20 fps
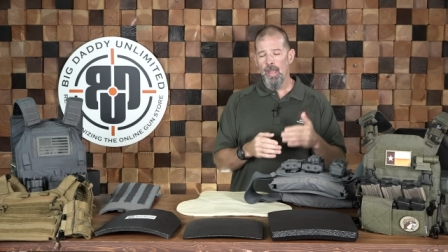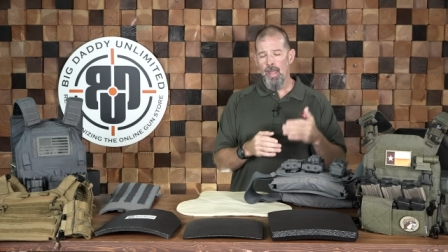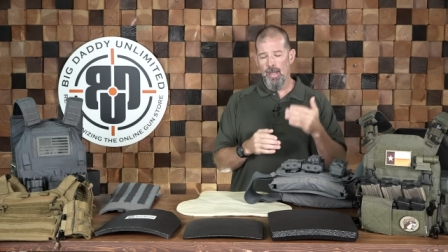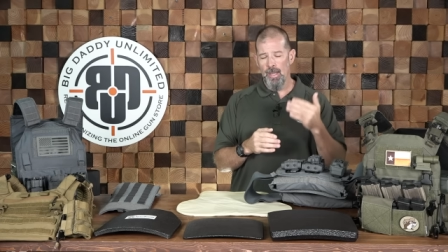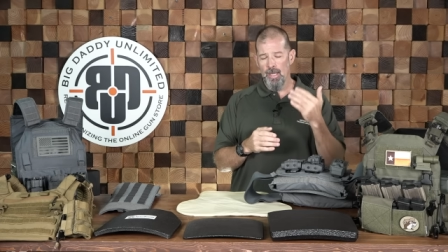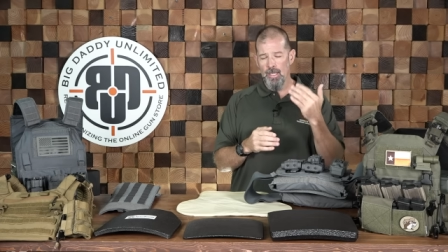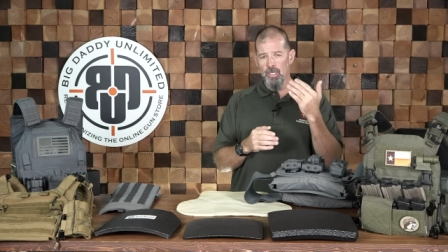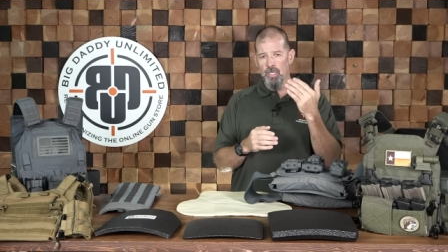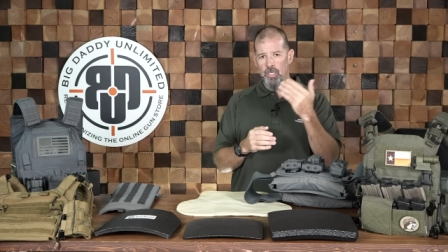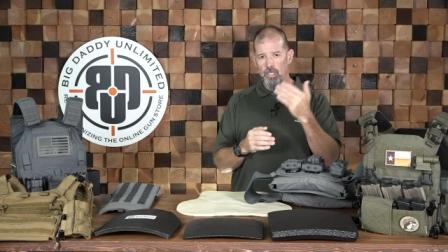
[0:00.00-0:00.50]
An
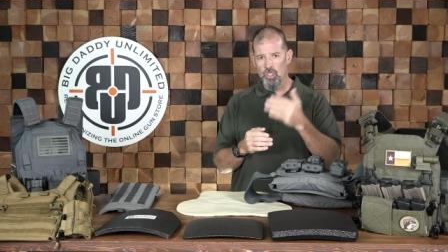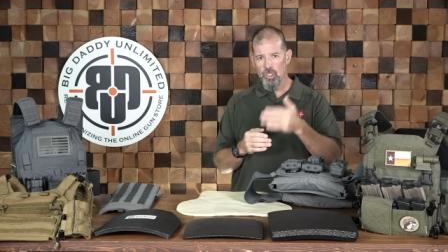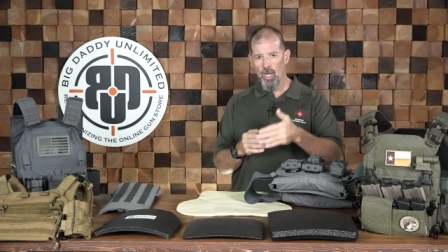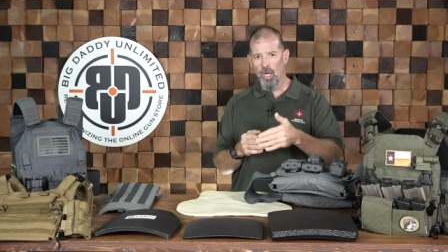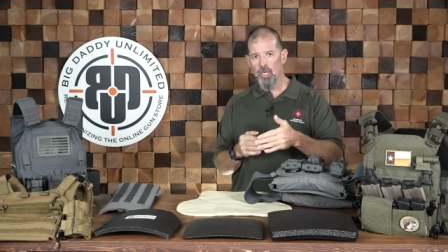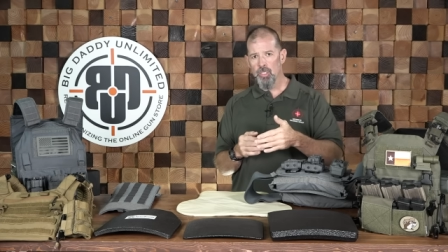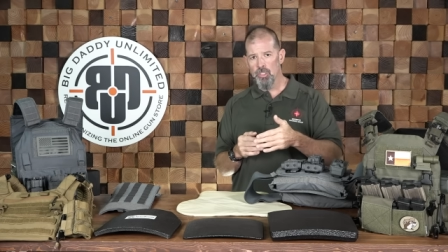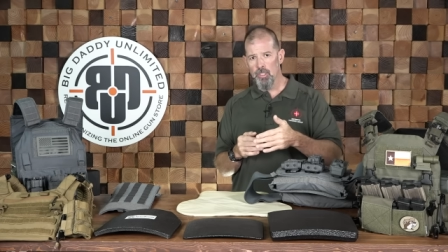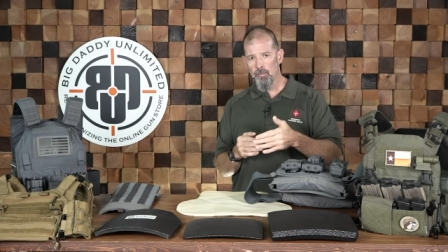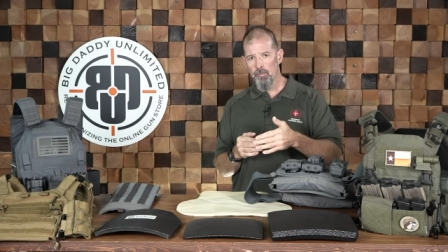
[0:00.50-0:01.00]
in
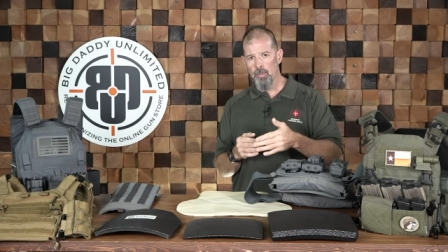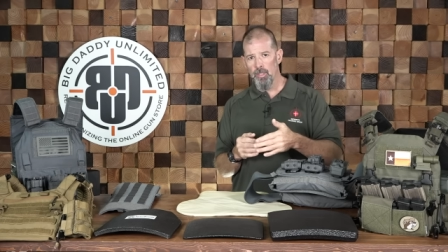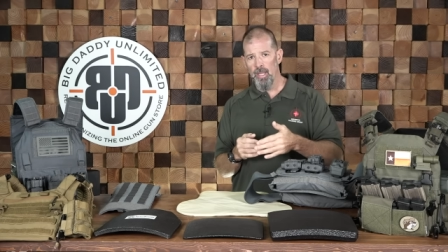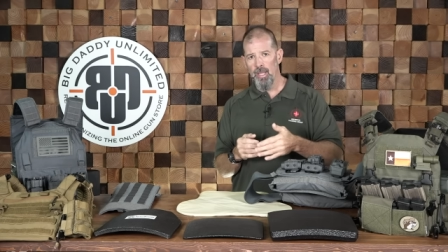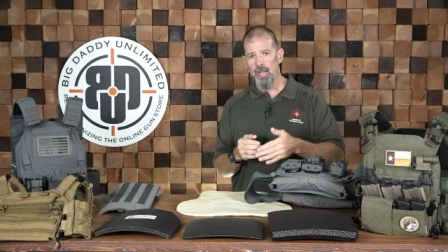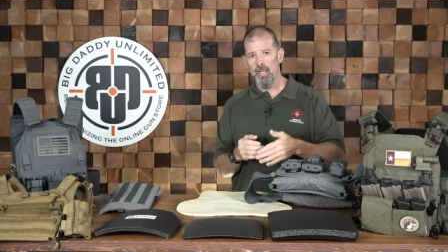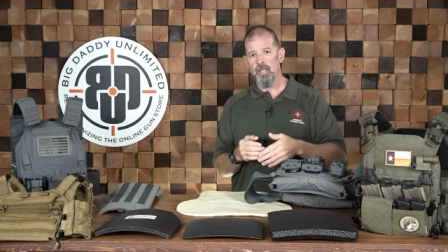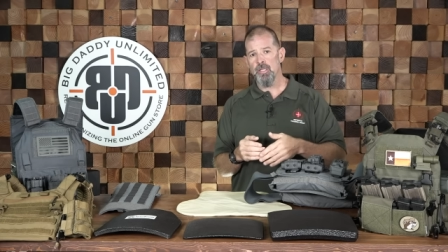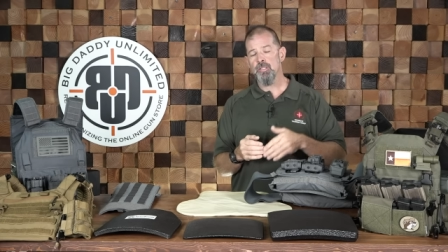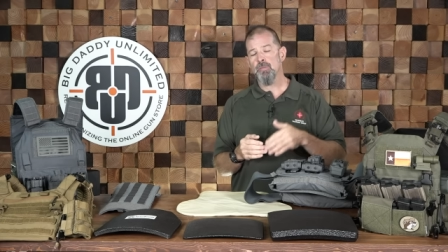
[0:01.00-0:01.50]
conjunction
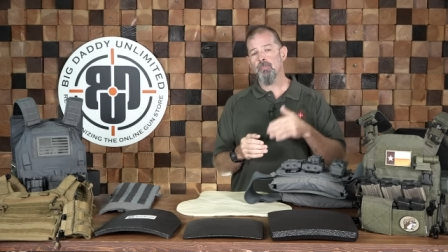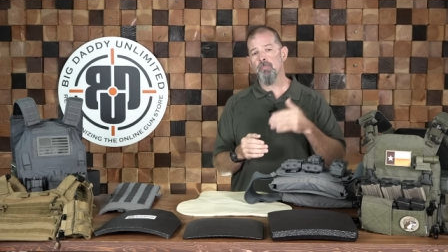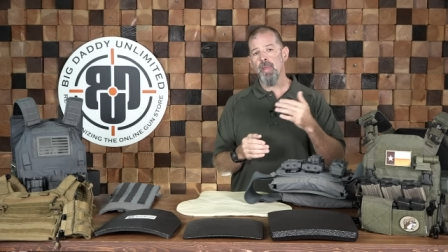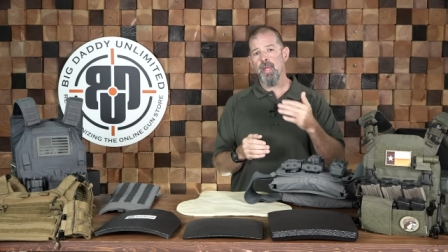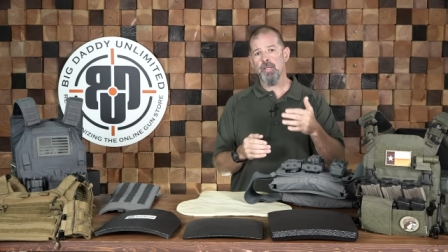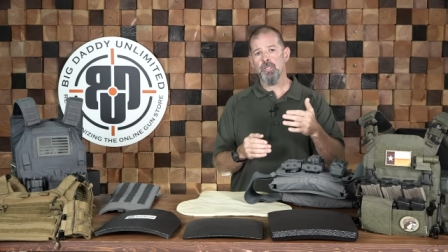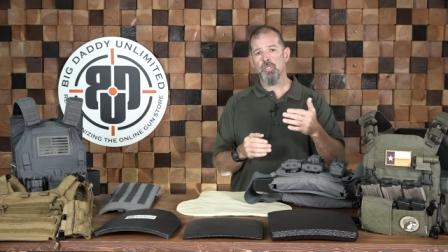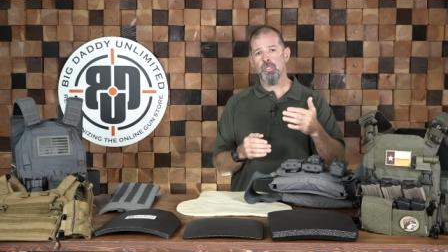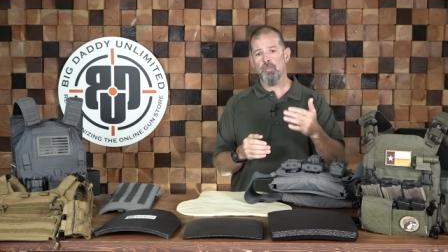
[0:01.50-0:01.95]
plate is meant